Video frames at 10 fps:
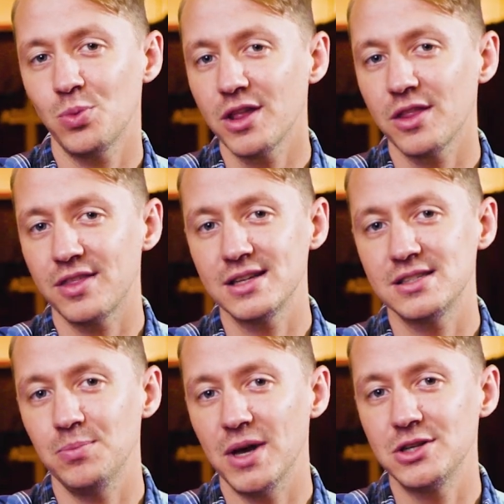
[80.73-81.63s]
And one of the
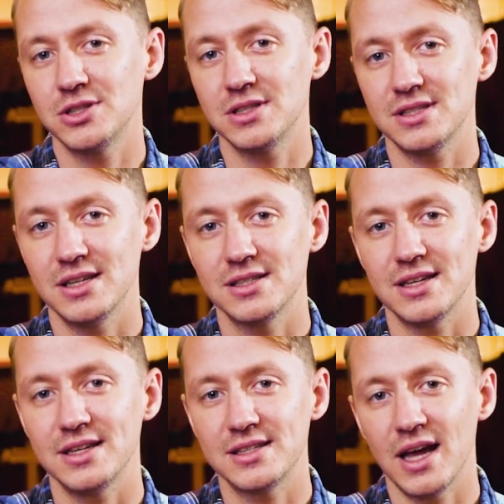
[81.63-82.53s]
things he mentions
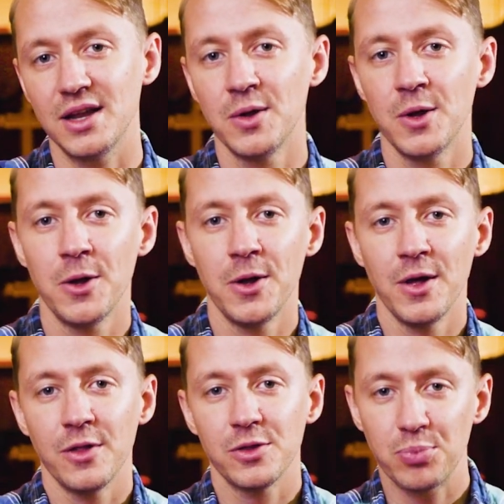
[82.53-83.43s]
is that
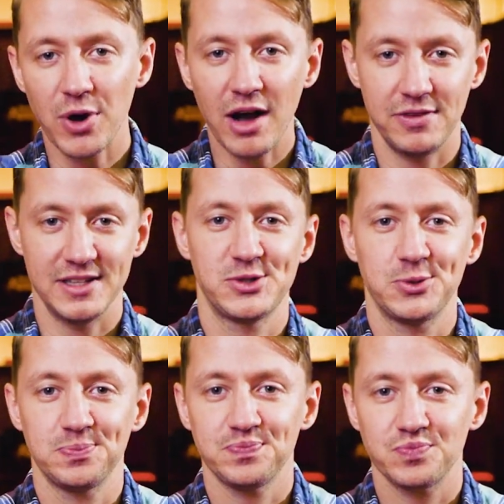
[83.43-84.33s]
the prophets,